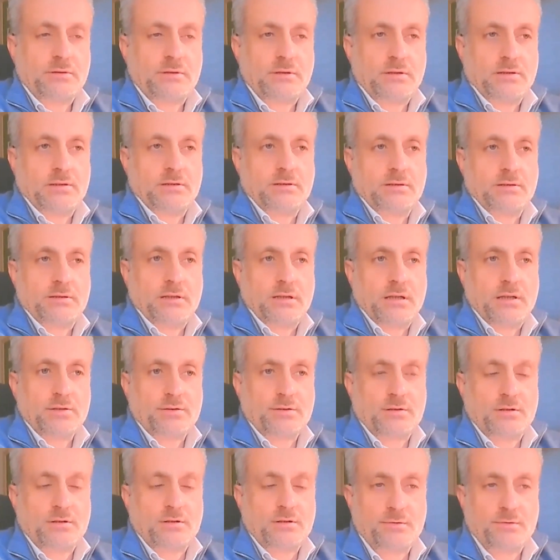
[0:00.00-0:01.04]
and the
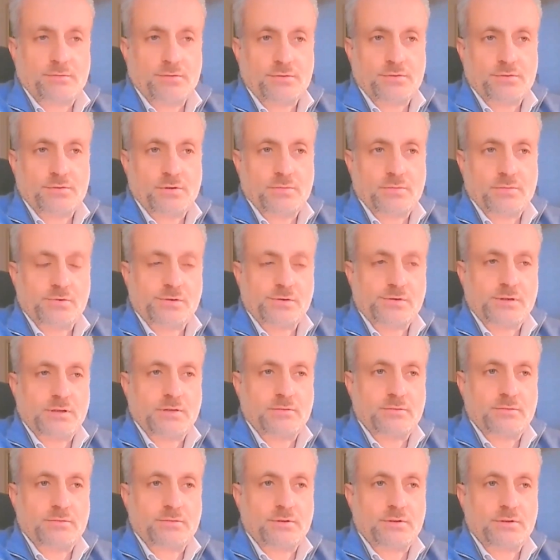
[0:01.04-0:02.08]
outcome of October
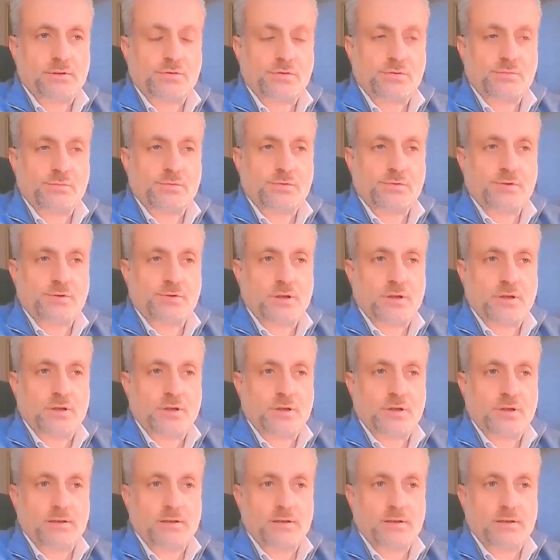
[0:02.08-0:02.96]
7 in terms of